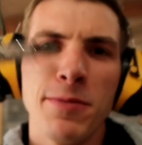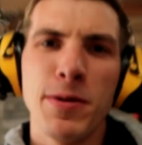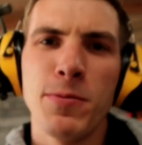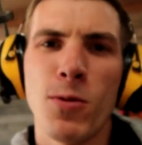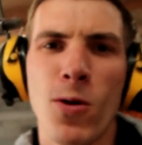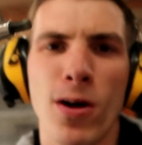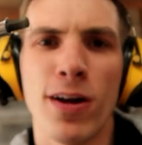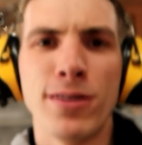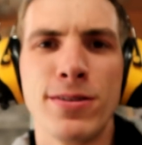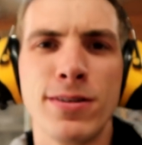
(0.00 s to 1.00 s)
Oh, oh, oh,
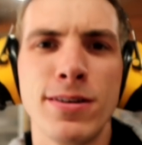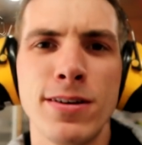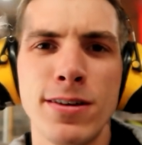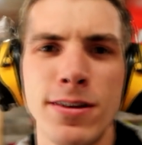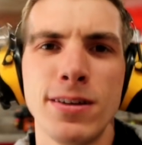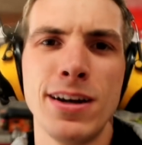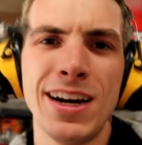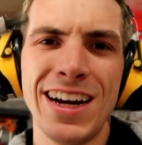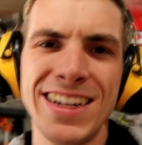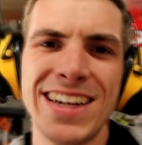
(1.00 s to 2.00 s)
oh, oh, oh,
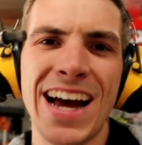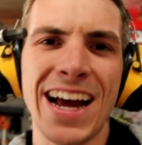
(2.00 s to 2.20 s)
oh, oh.